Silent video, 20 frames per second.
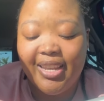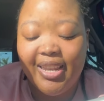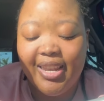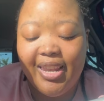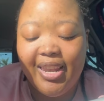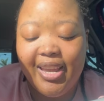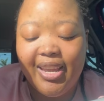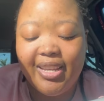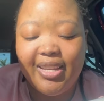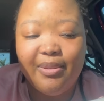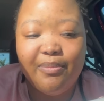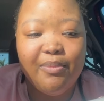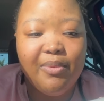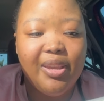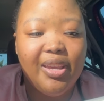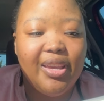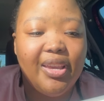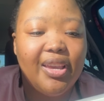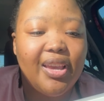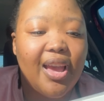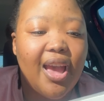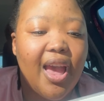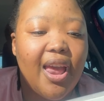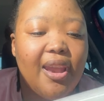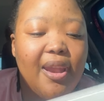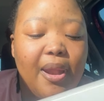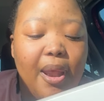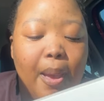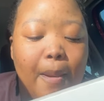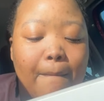Let me
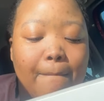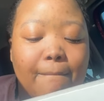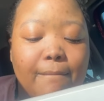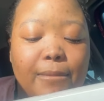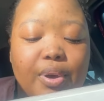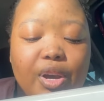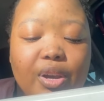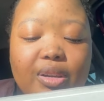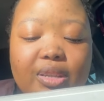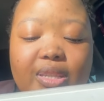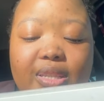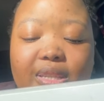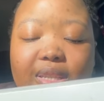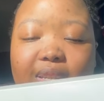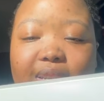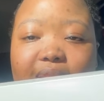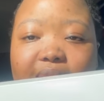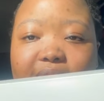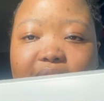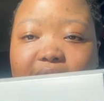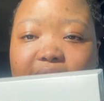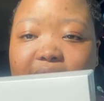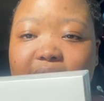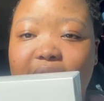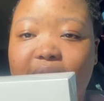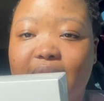unbox it.